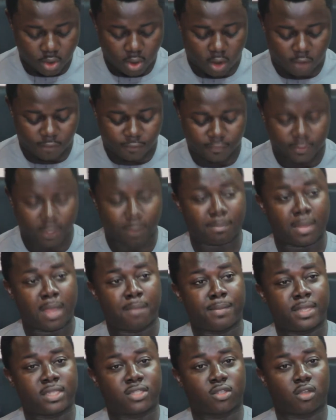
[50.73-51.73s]
of the
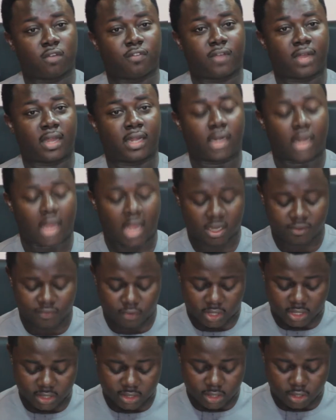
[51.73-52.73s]
members of an
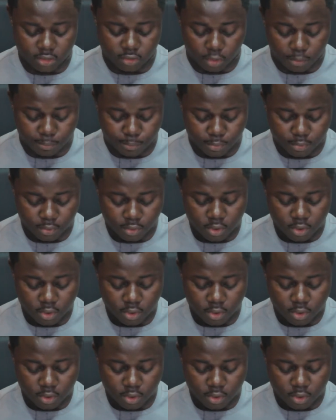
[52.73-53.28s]
advocacy group